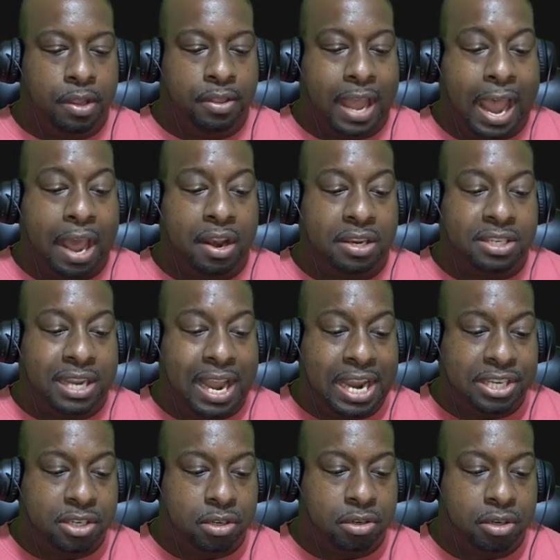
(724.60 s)
The
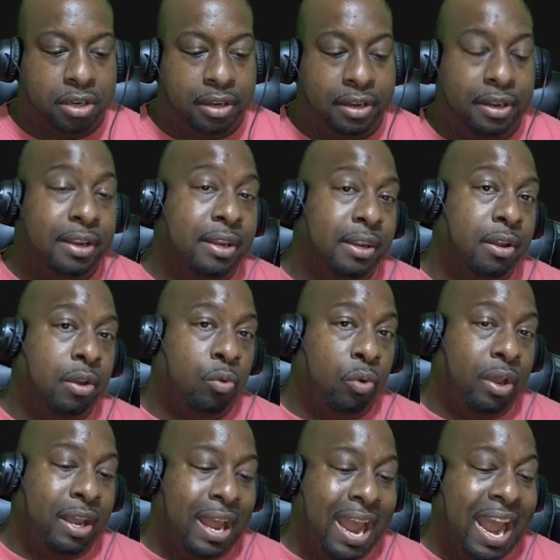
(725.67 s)
annotation
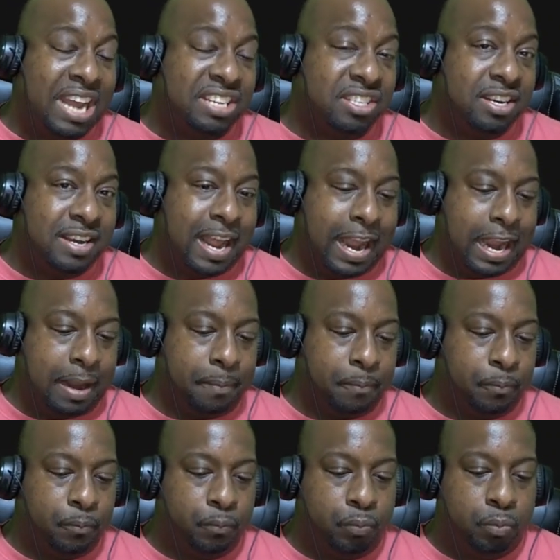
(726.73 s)
has the name.
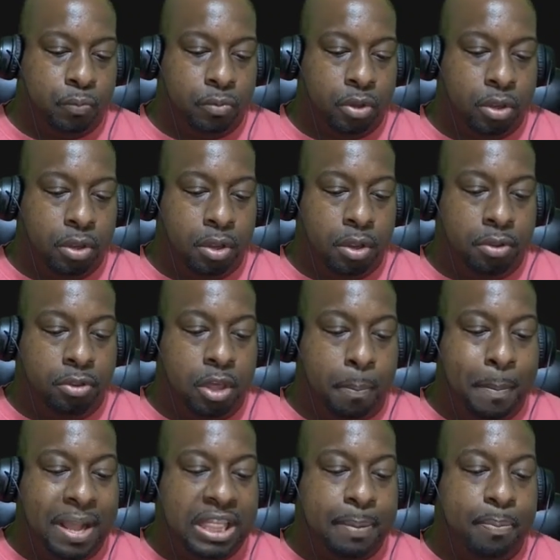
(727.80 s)
The
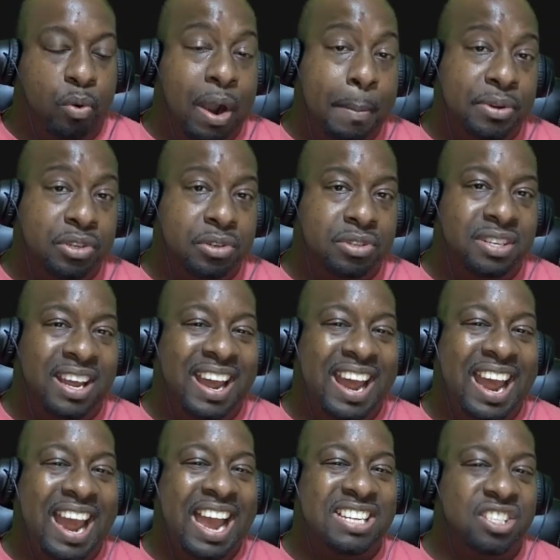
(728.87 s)
method parameters
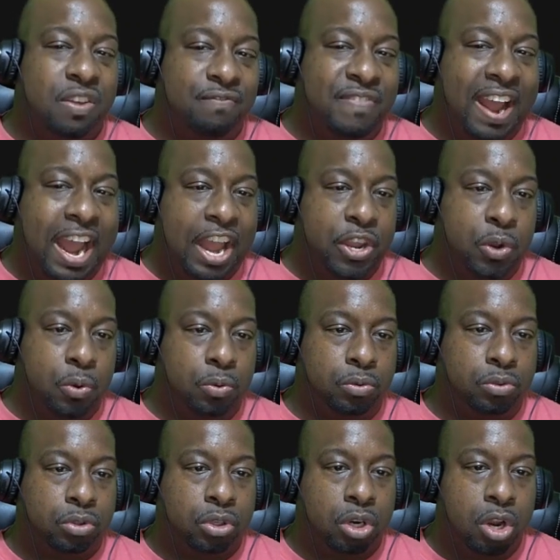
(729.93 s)
has the value.
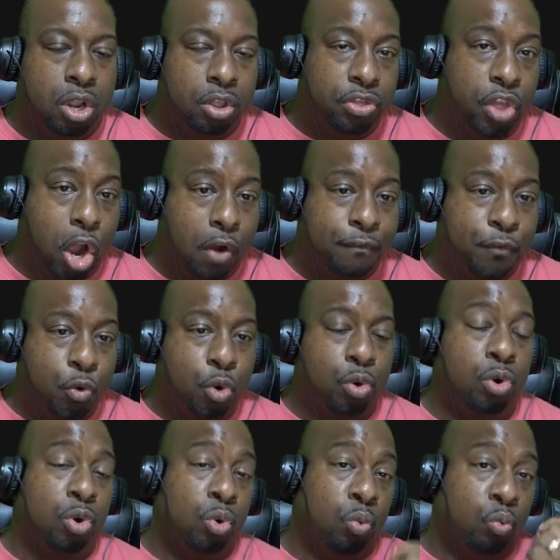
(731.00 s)
Therefore,
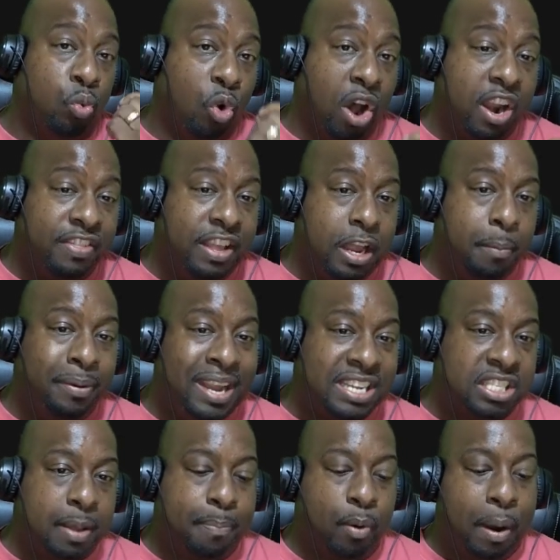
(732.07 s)
one of them gets
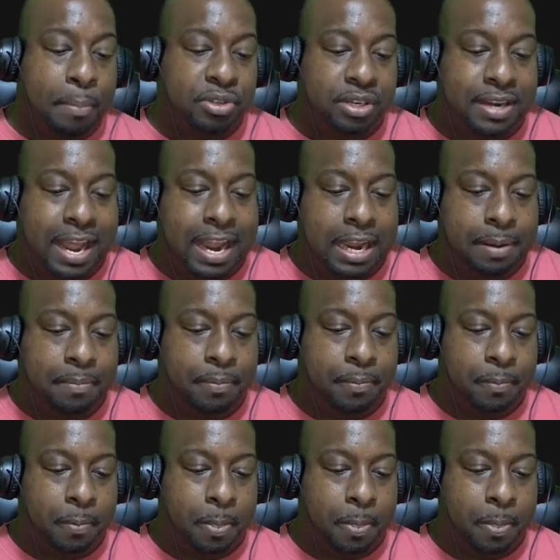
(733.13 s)
the parameter name